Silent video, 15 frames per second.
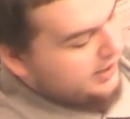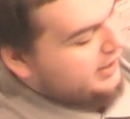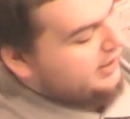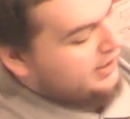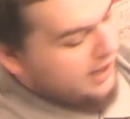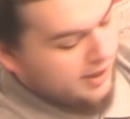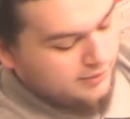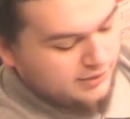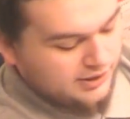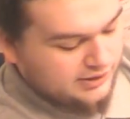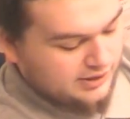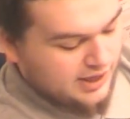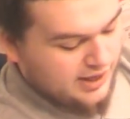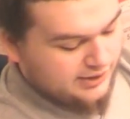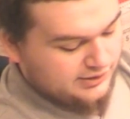And I'm going to
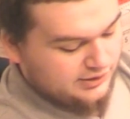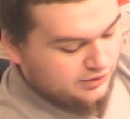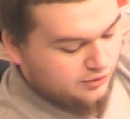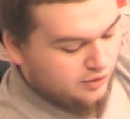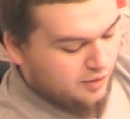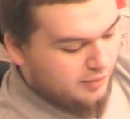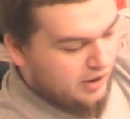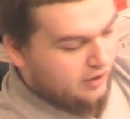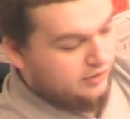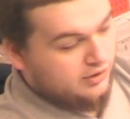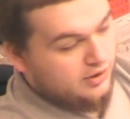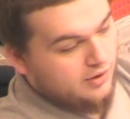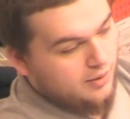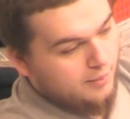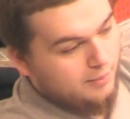talk to you about
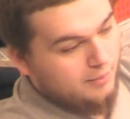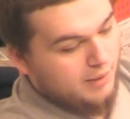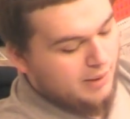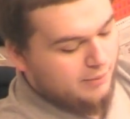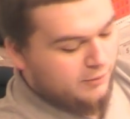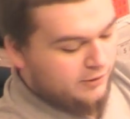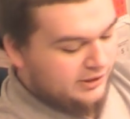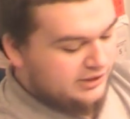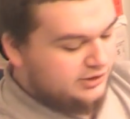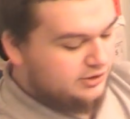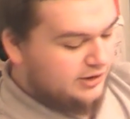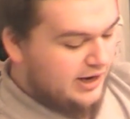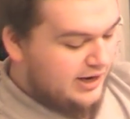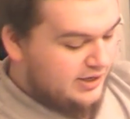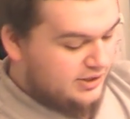memory
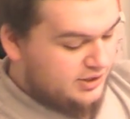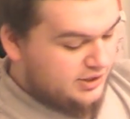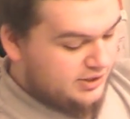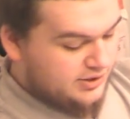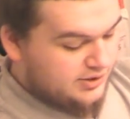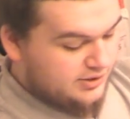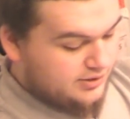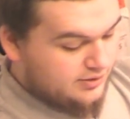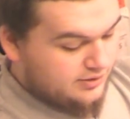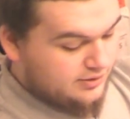strategies.